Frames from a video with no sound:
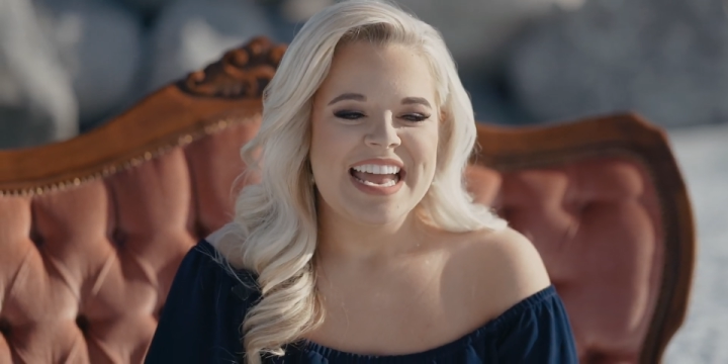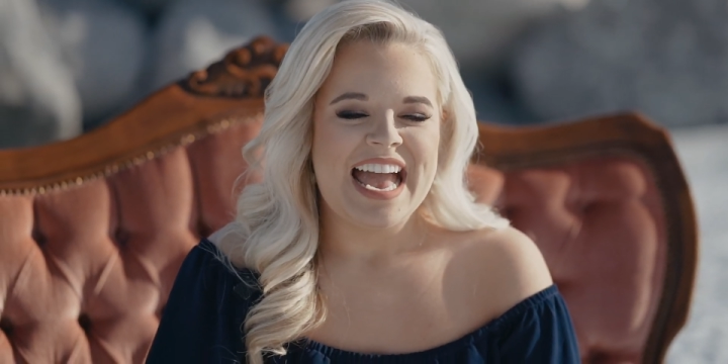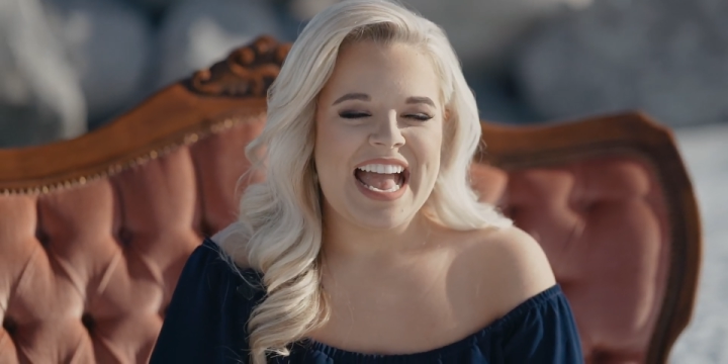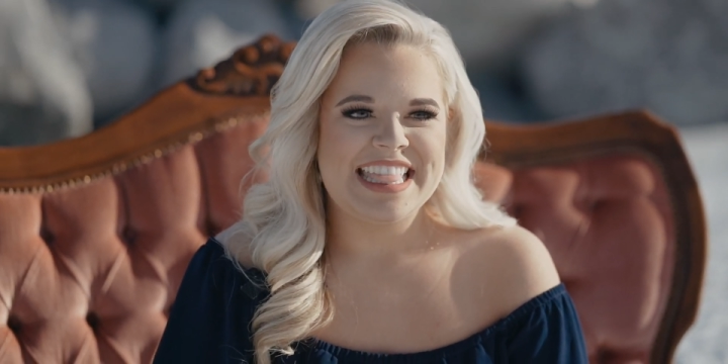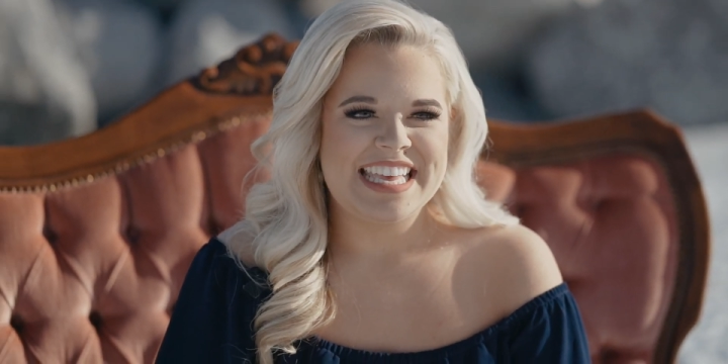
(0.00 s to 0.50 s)

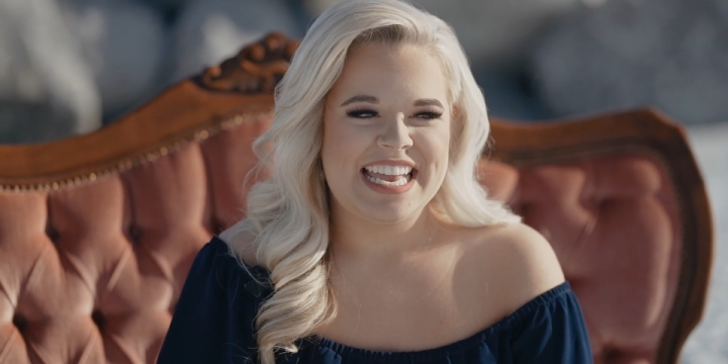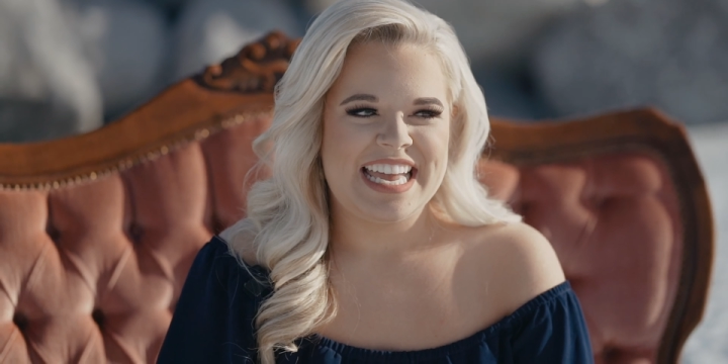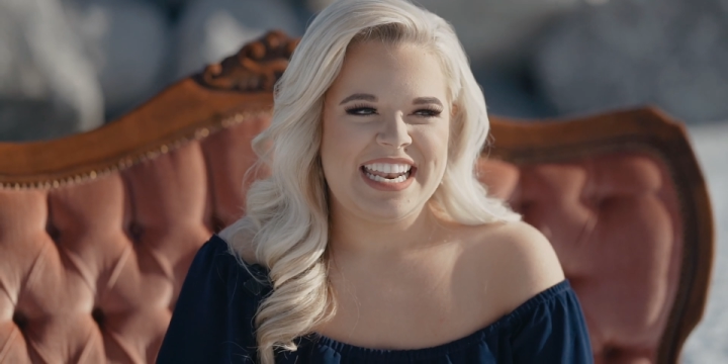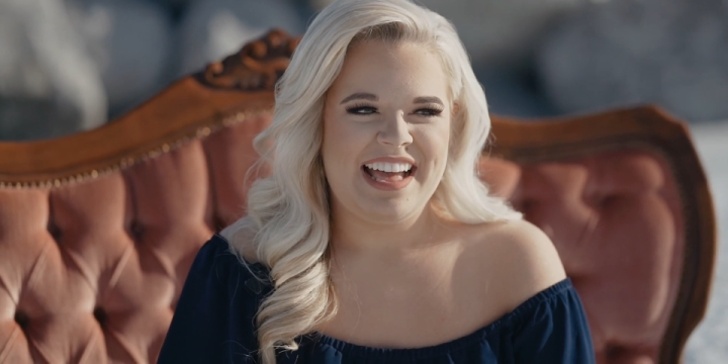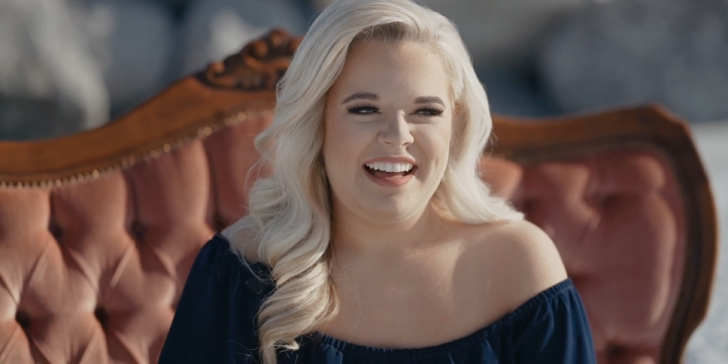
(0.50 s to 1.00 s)
And
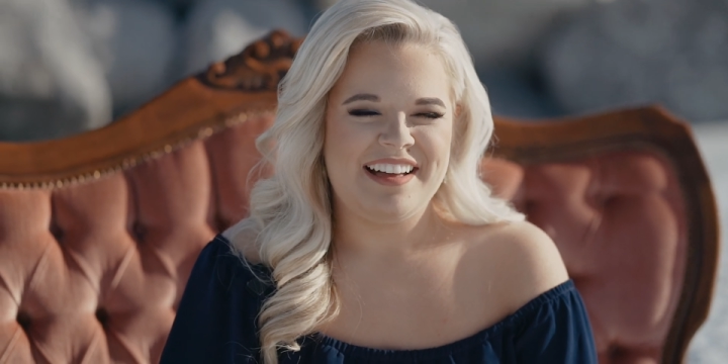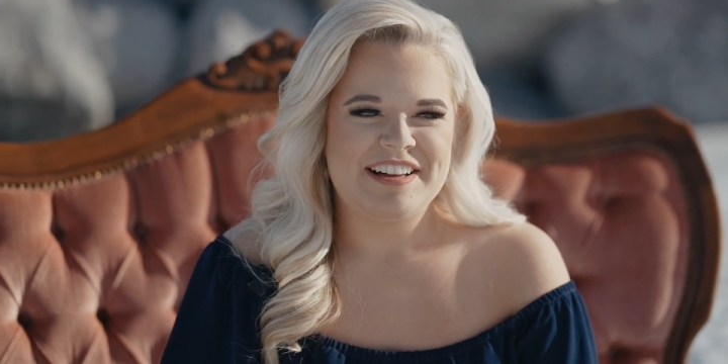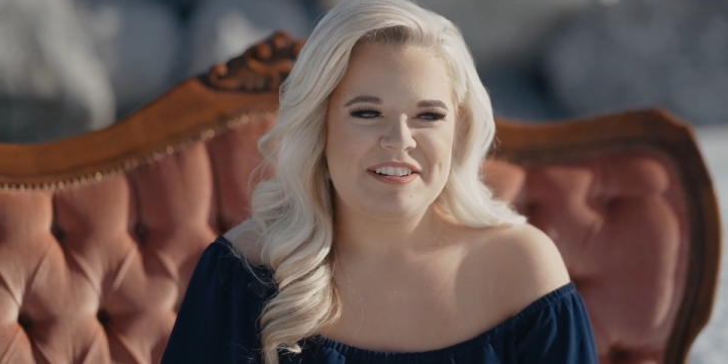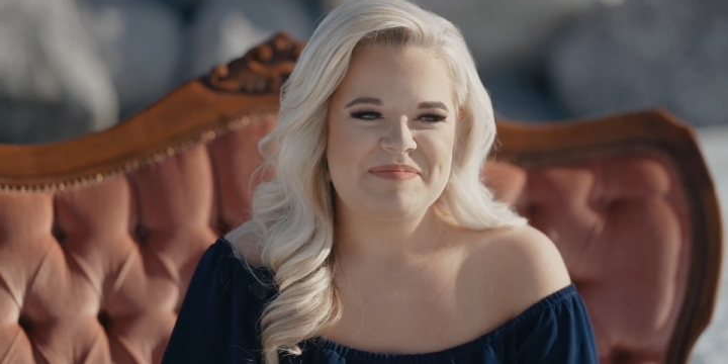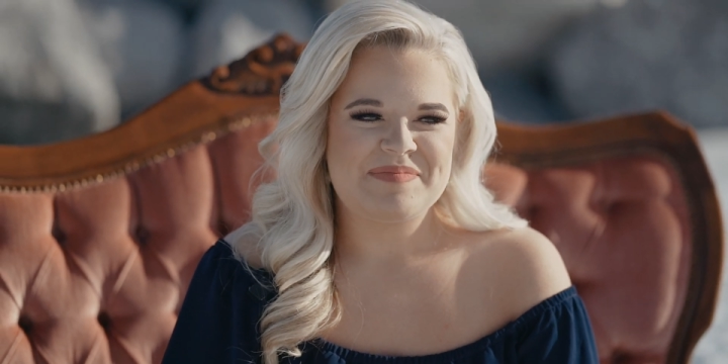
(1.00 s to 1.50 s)
then
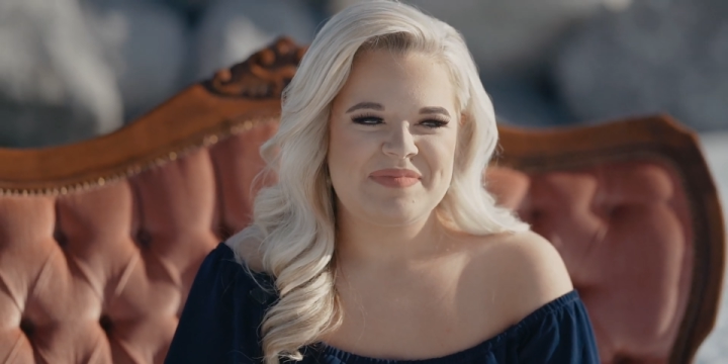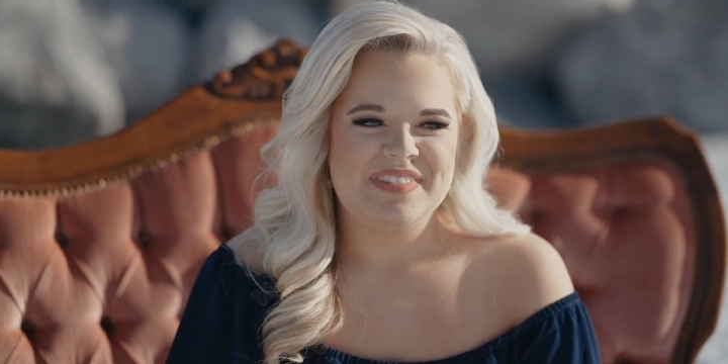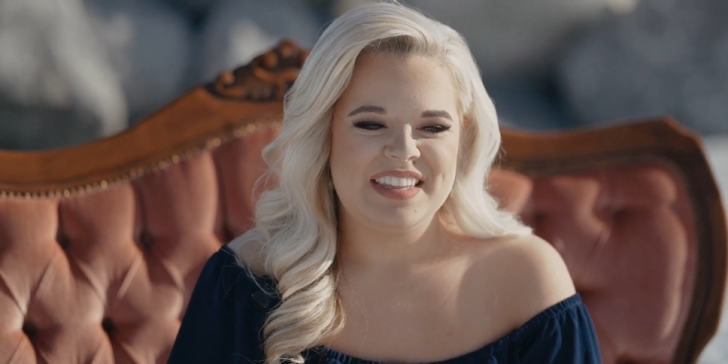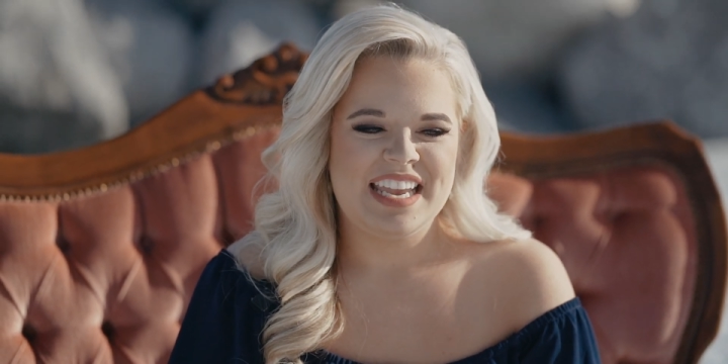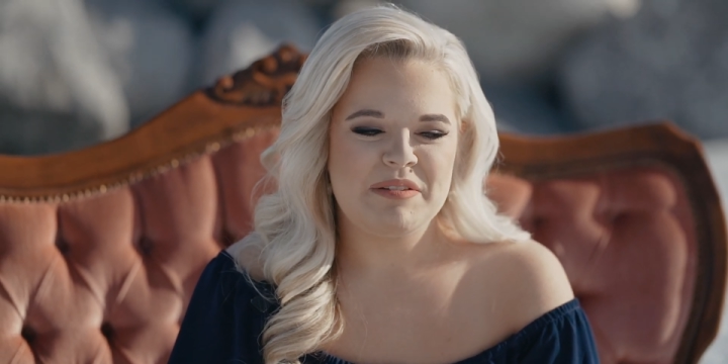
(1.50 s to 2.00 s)
he